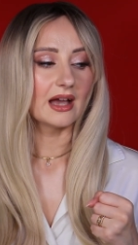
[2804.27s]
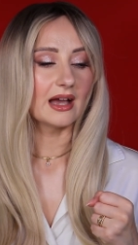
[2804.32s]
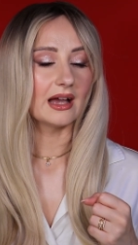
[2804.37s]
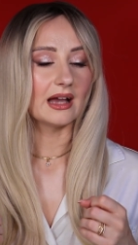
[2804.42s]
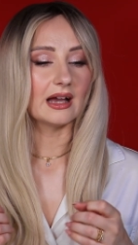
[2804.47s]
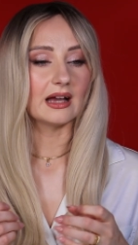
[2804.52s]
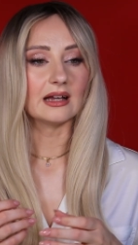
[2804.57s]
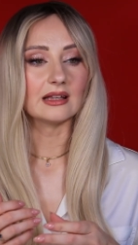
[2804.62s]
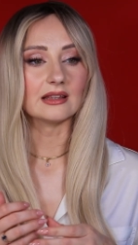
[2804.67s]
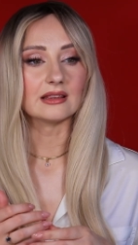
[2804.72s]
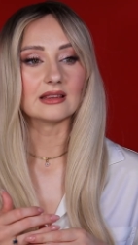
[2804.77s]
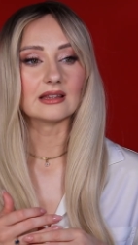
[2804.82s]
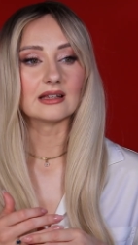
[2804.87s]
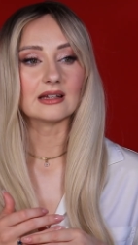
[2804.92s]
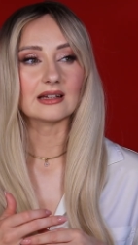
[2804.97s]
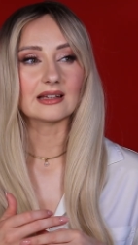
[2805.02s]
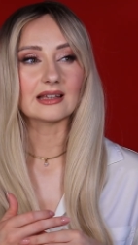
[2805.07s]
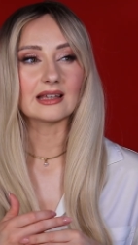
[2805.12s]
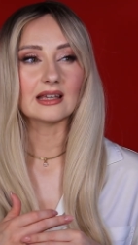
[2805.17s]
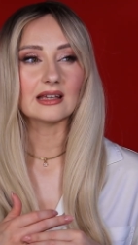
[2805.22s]
And
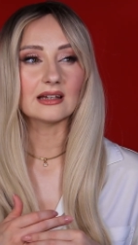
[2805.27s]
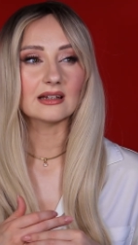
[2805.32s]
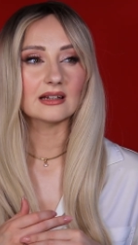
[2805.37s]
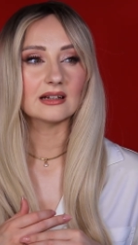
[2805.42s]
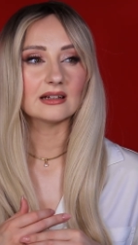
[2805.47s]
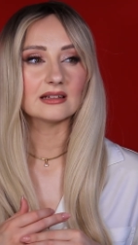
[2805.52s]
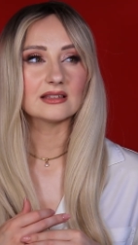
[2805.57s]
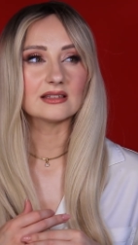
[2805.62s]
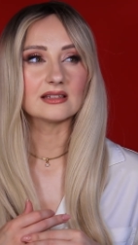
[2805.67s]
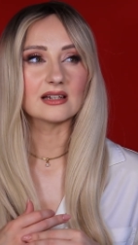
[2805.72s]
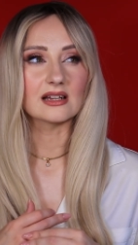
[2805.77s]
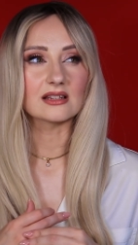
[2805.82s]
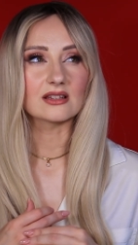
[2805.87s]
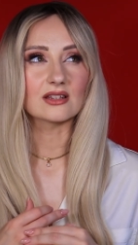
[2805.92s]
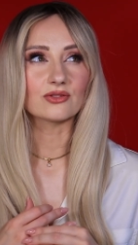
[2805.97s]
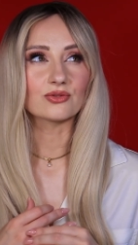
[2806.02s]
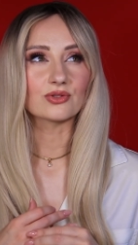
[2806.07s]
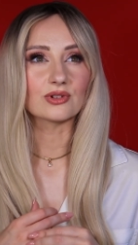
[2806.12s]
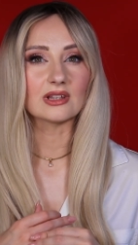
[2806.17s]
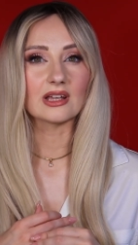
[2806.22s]
Kika
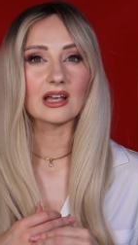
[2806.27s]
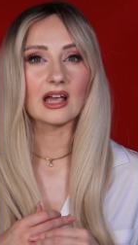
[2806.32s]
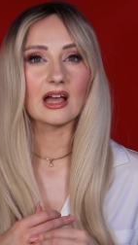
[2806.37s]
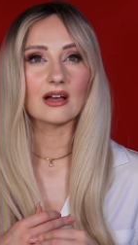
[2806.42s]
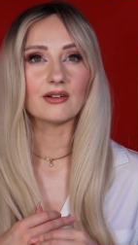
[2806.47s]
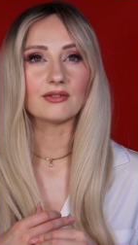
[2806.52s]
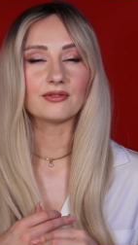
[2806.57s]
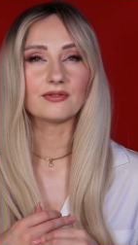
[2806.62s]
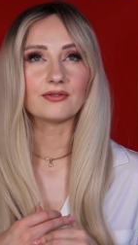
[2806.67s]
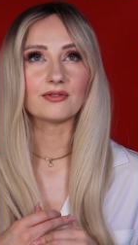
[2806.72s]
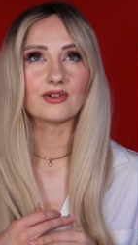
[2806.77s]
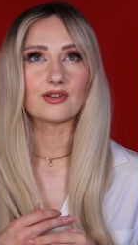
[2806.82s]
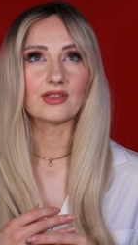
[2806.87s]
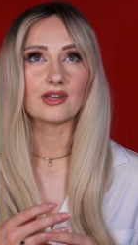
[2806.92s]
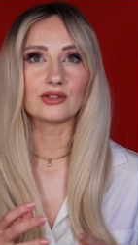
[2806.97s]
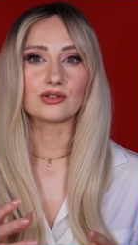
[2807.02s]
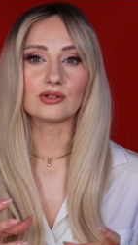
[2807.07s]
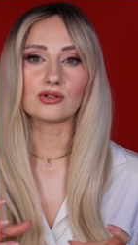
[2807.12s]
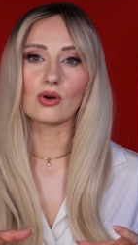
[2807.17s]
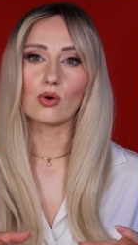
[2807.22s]
doesn't really have
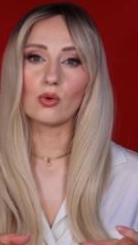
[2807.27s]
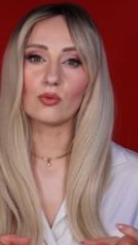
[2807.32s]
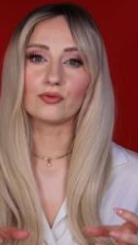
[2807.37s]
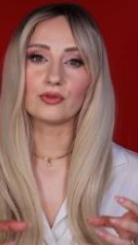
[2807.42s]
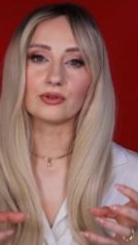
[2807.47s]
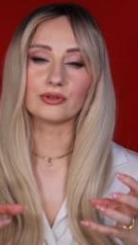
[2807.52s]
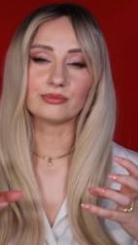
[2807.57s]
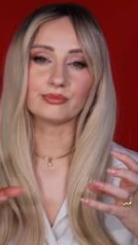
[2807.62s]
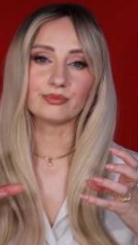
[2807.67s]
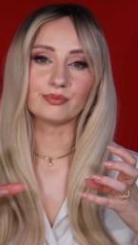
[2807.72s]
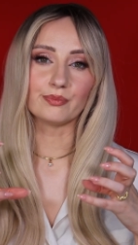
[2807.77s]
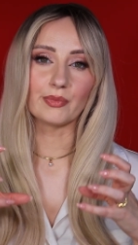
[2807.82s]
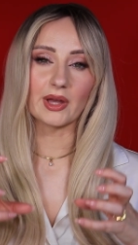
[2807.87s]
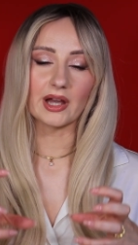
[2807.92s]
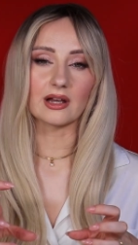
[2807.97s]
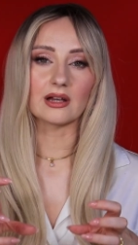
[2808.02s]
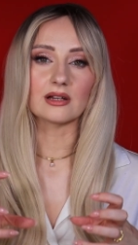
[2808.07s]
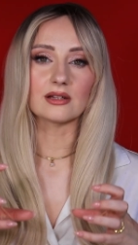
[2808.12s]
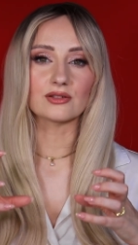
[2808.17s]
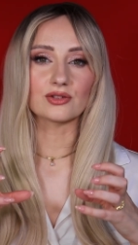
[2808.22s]
that often
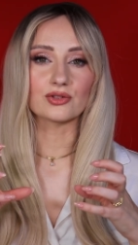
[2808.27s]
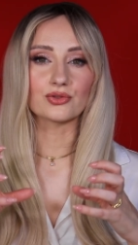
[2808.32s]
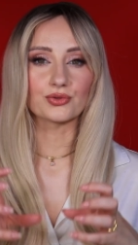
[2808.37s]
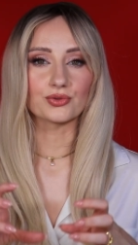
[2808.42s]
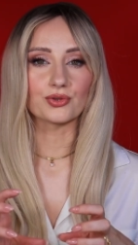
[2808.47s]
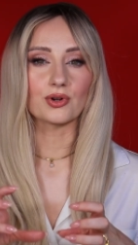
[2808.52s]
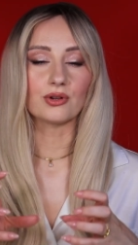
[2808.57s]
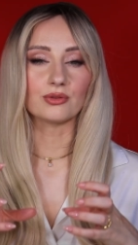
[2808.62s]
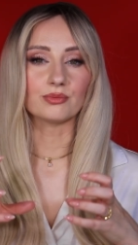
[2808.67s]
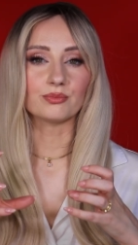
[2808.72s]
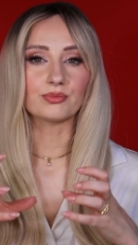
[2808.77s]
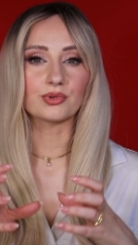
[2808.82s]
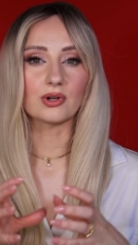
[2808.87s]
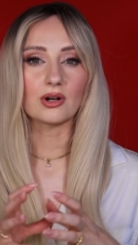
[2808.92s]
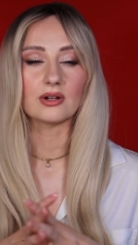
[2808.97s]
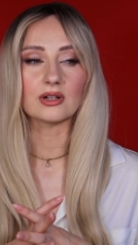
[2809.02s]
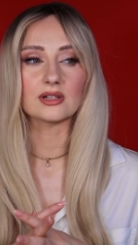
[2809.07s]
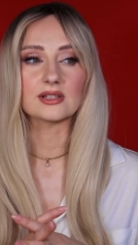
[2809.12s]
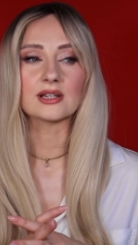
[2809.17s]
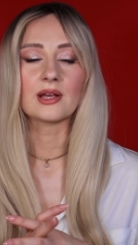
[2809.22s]
mega strong
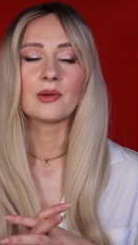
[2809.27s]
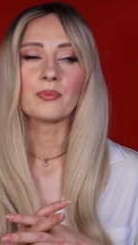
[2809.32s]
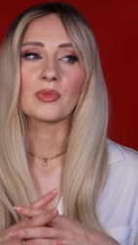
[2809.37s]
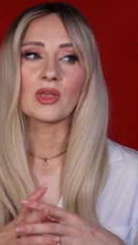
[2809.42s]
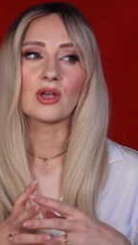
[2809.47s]
products.